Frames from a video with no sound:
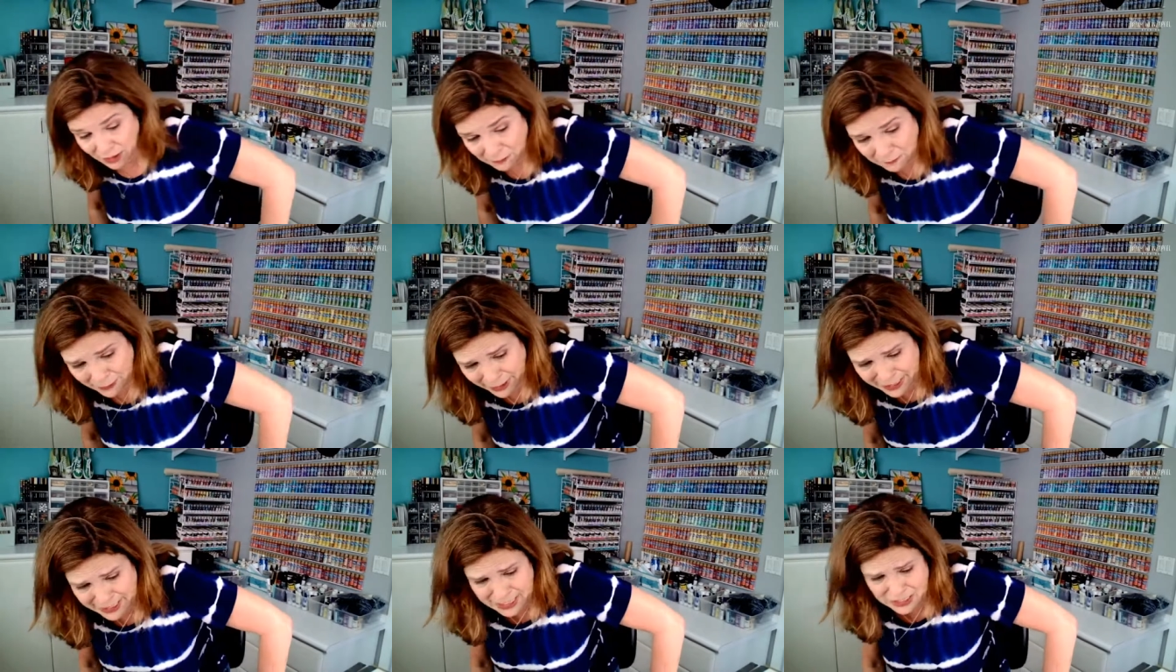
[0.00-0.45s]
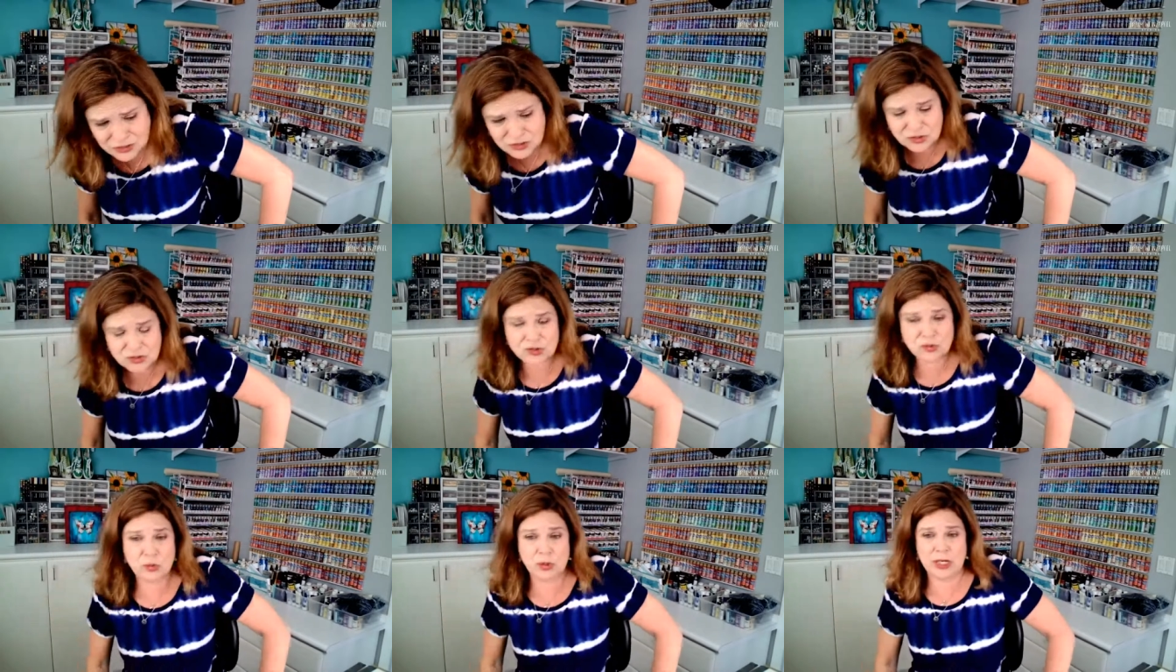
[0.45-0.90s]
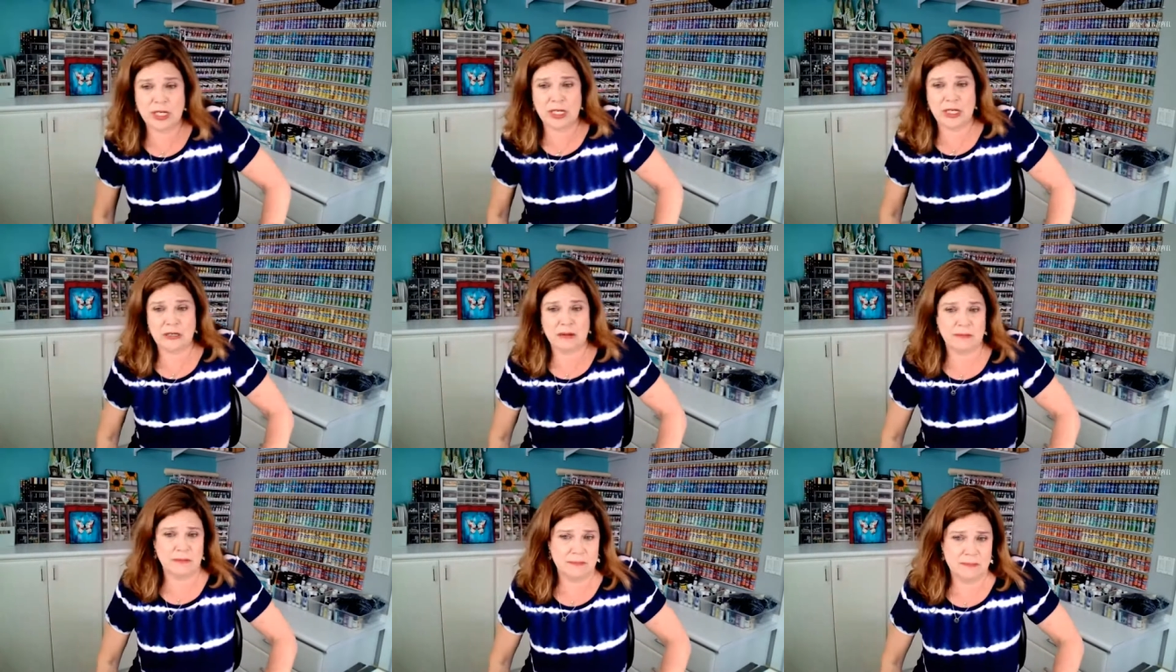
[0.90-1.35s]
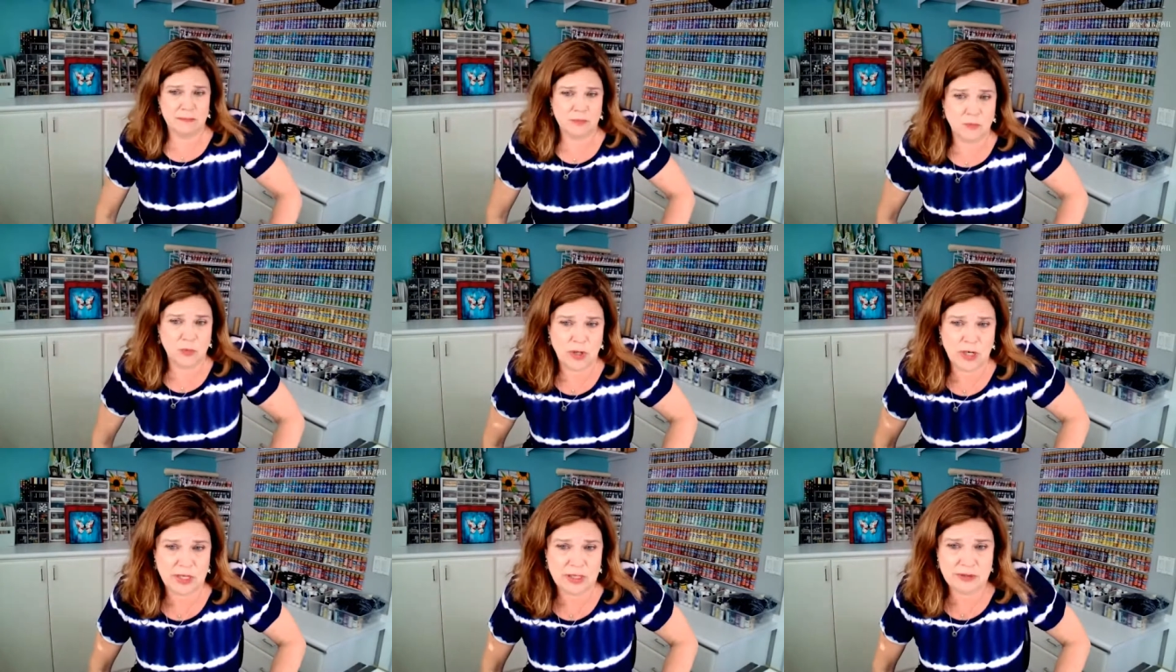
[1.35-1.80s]
my kids are
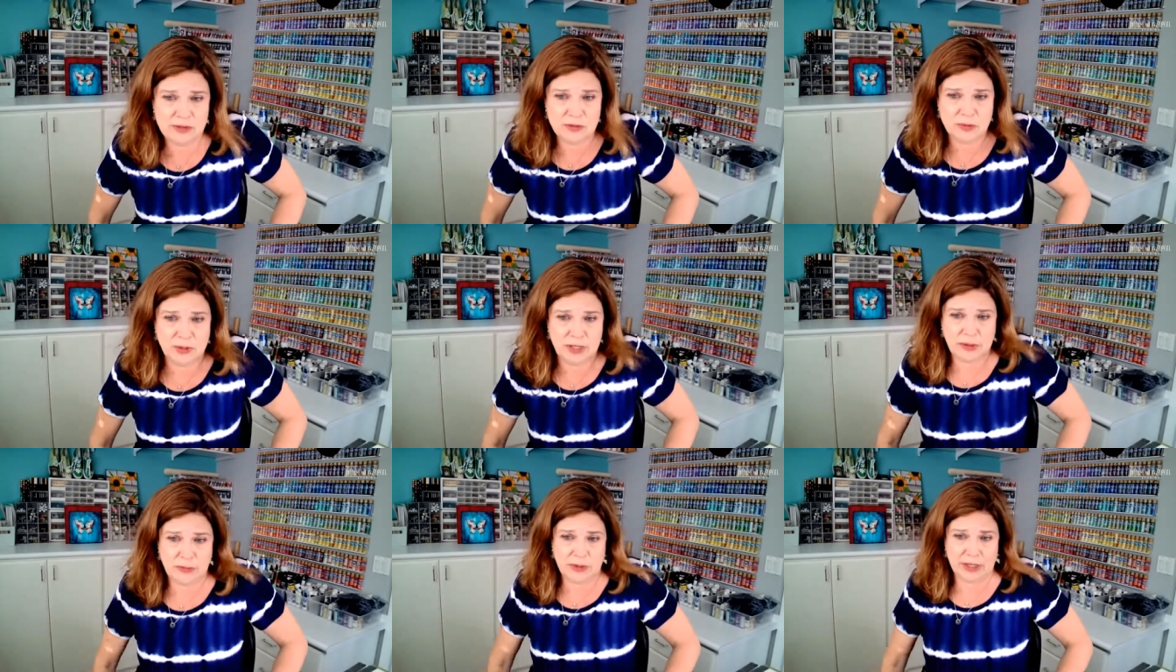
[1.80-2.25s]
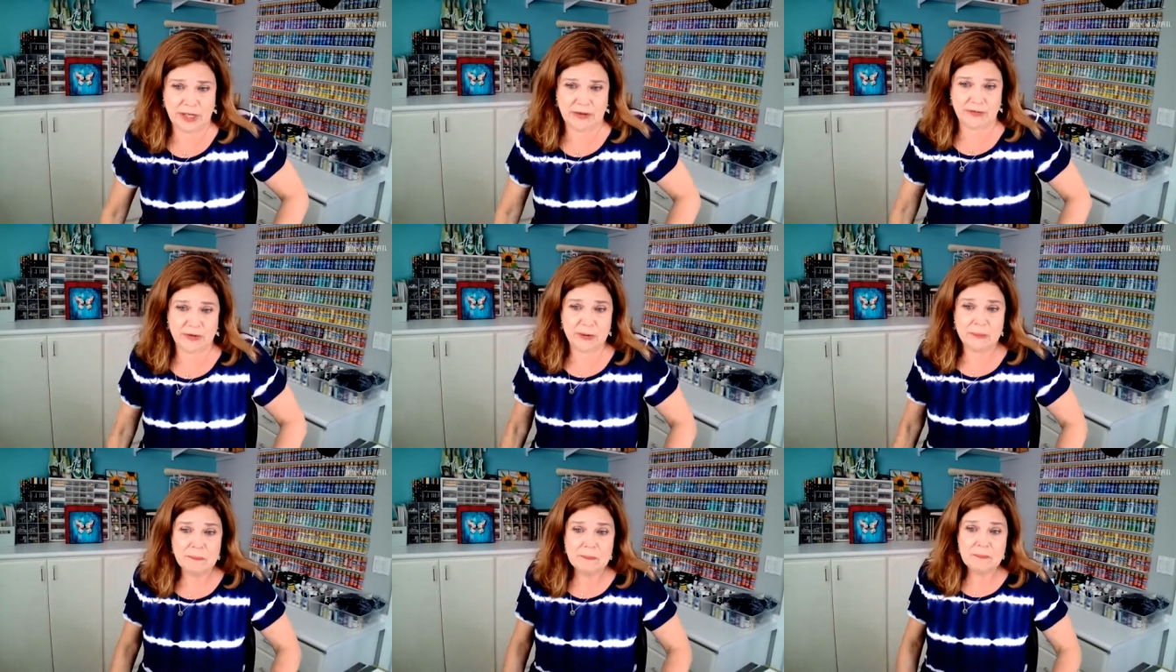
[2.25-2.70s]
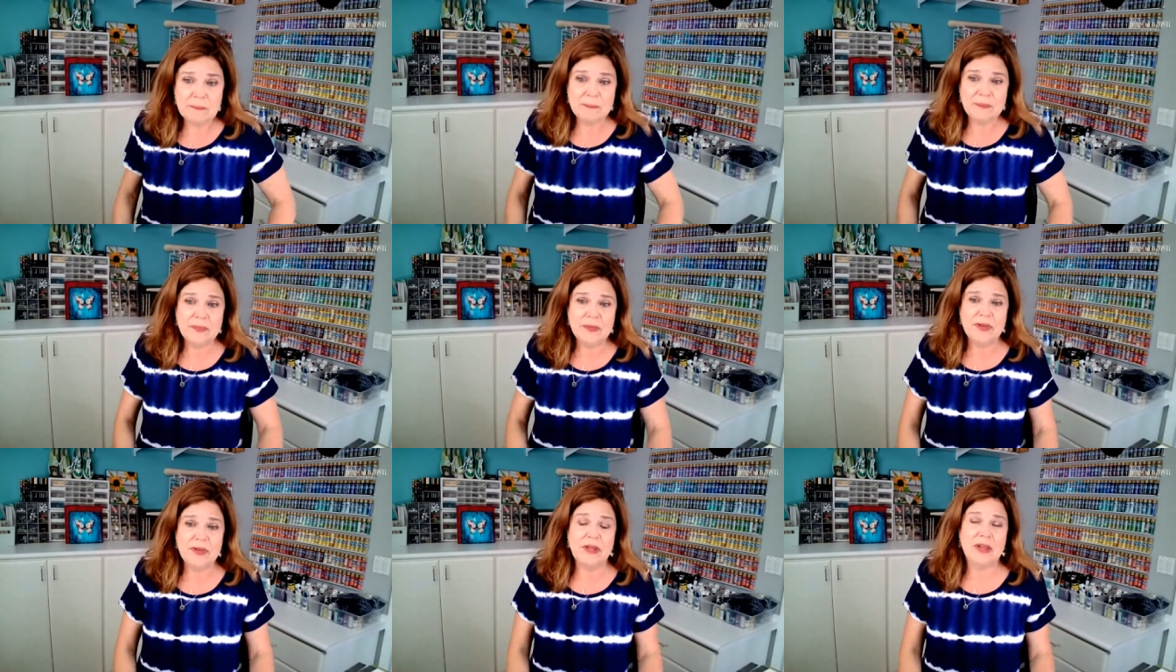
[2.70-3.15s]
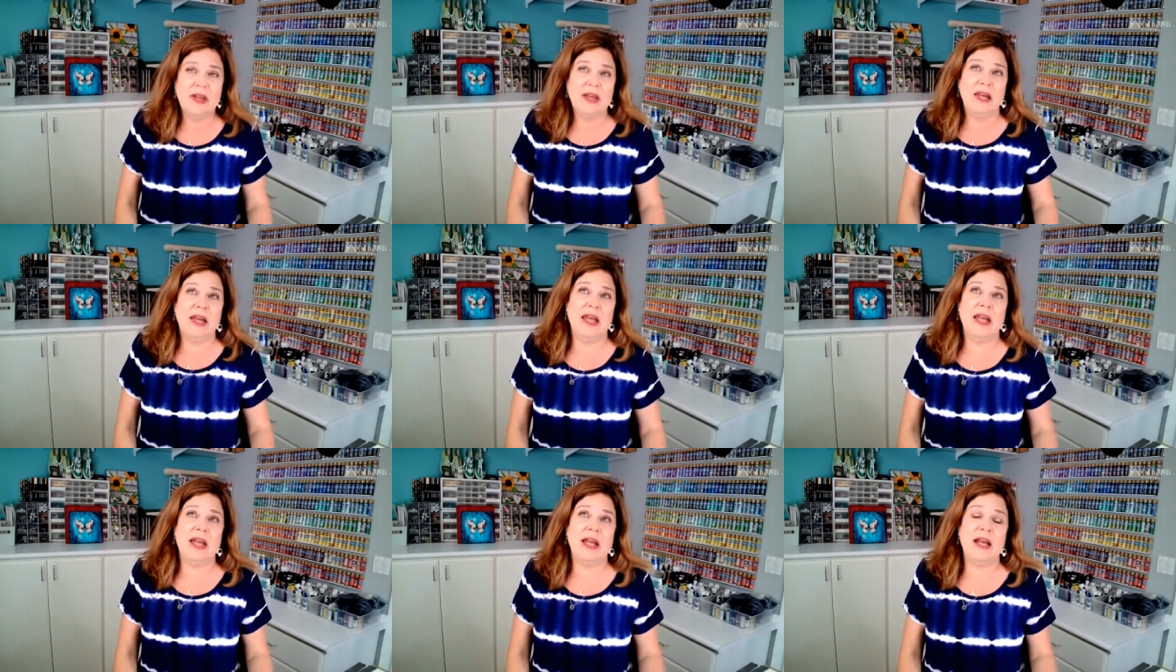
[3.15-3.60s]
21, 20, whatever.
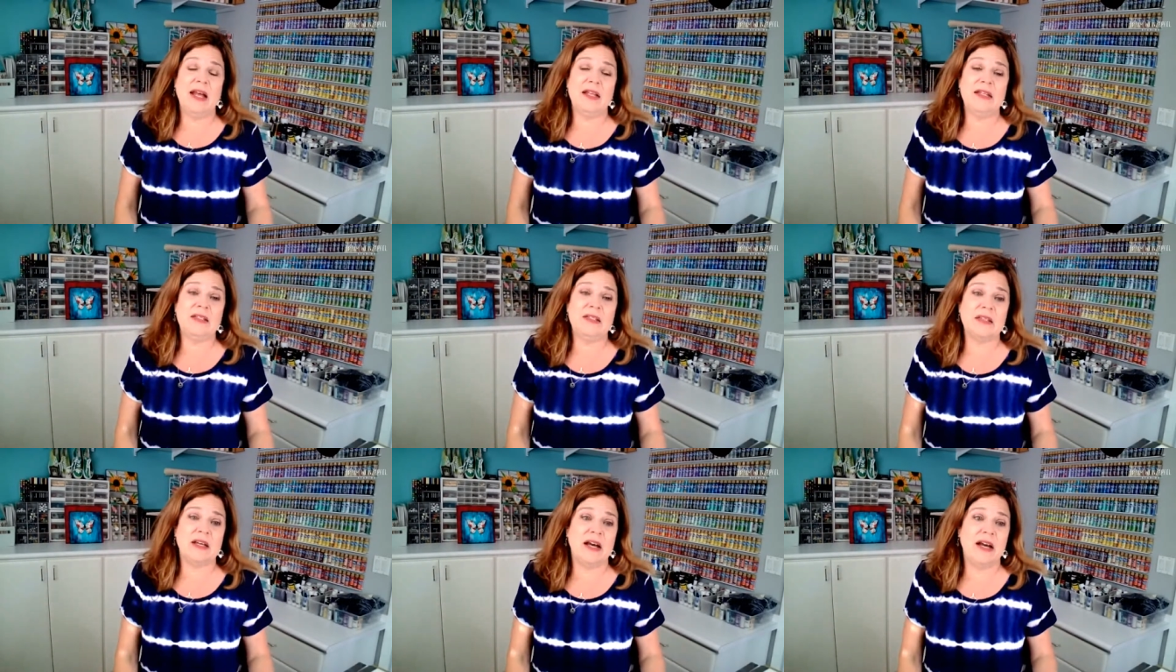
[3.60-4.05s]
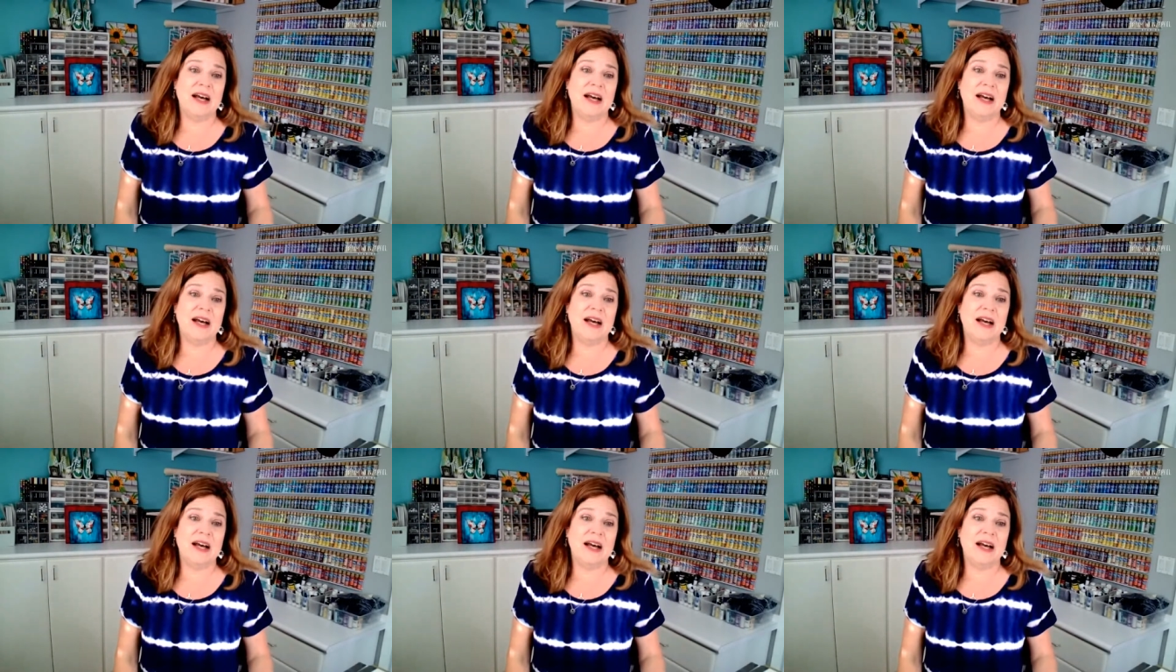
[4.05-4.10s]
And